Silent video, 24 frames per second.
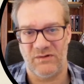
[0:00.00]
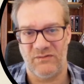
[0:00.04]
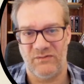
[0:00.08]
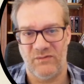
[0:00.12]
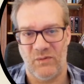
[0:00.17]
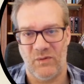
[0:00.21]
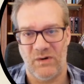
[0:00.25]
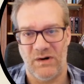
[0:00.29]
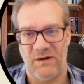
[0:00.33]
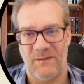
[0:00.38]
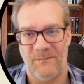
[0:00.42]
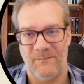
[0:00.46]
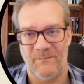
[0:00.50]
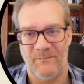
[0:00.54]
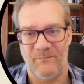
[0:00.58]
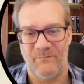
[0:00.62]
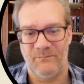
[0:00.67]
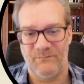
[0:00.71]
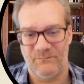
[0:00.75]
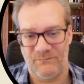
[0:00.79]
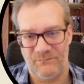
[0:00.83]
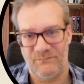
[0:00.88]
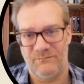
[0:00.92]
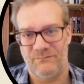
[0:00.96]
for.
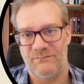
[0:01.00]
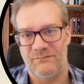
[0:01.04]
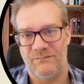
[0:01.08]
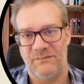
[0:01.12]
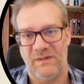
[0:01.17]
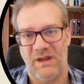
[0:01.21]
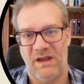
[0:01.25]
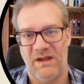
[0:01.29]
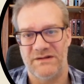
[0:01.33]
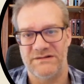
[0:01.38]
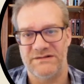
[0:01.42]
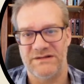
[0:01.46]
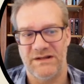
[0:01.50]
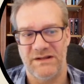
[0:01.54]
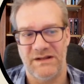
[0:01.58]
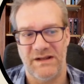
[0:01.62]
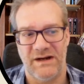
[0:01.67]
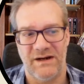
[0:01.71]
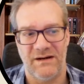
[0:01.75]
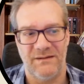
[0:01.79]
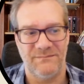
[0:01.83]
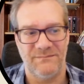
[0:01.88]
I'll see you there.